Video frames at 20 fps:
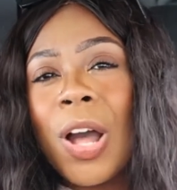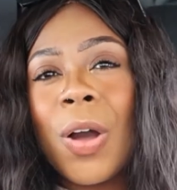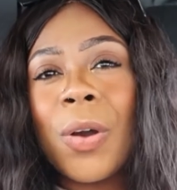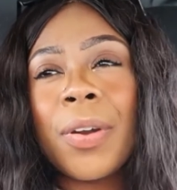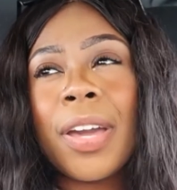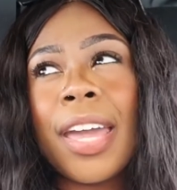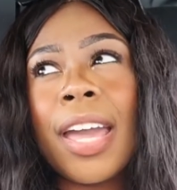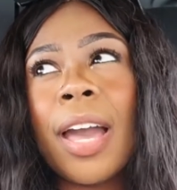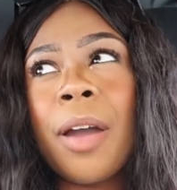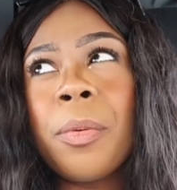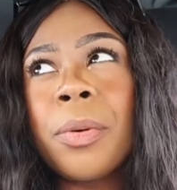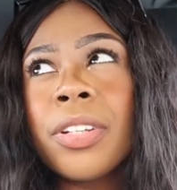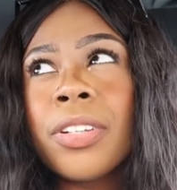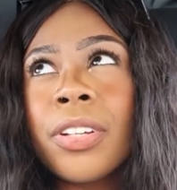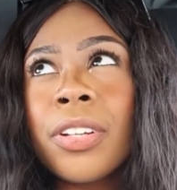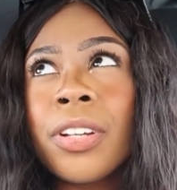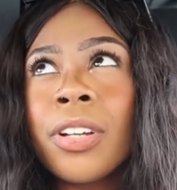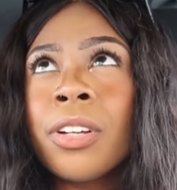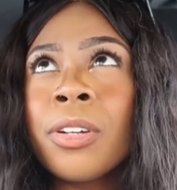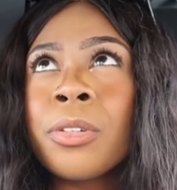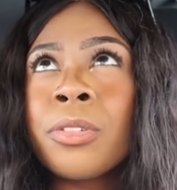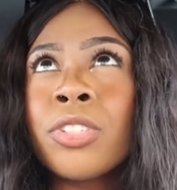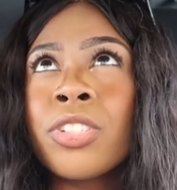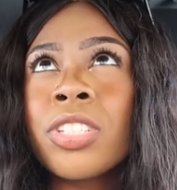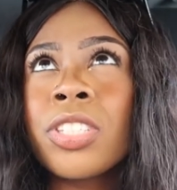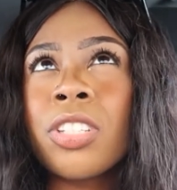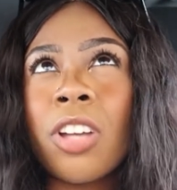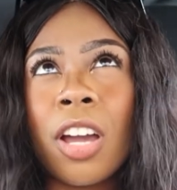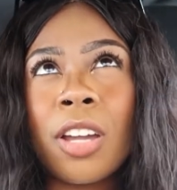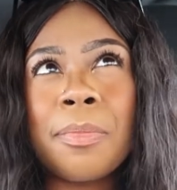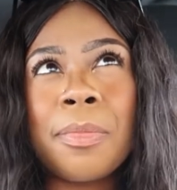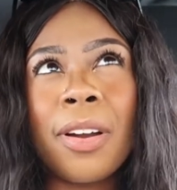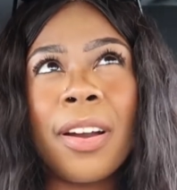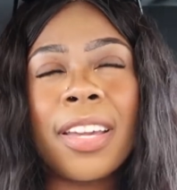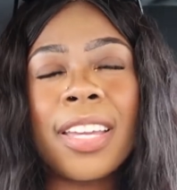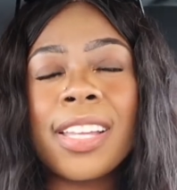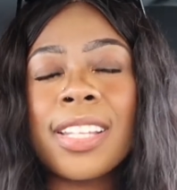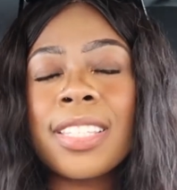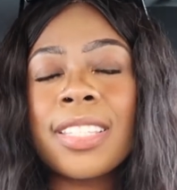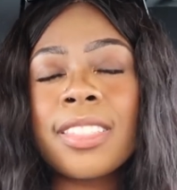Okay, I wonder who she's talking about.
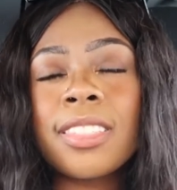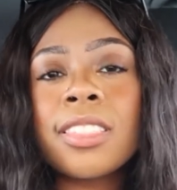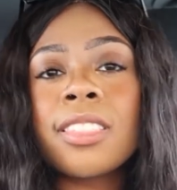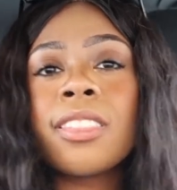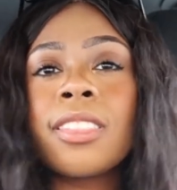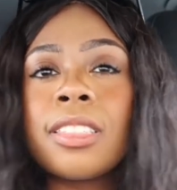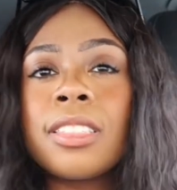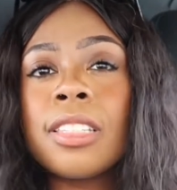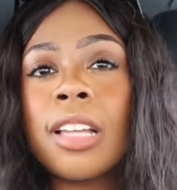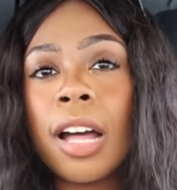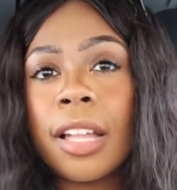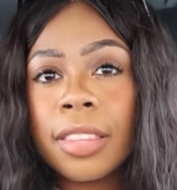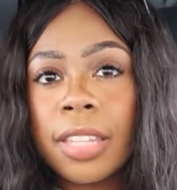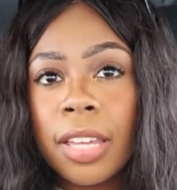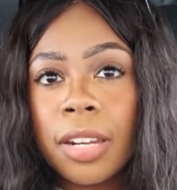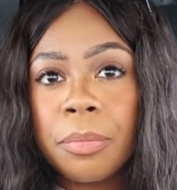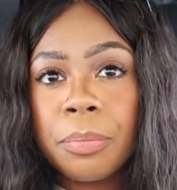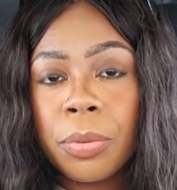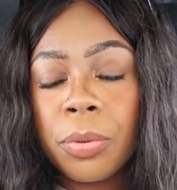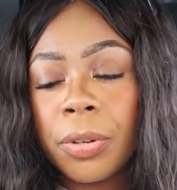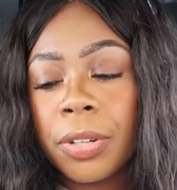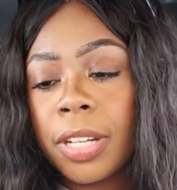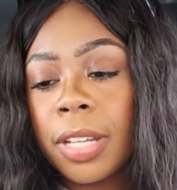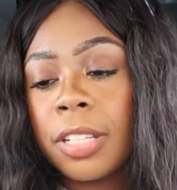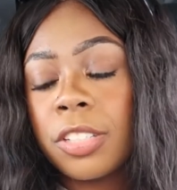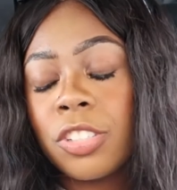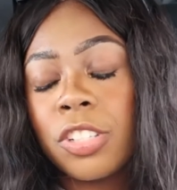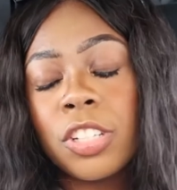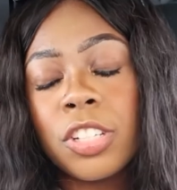I guess it's not that important.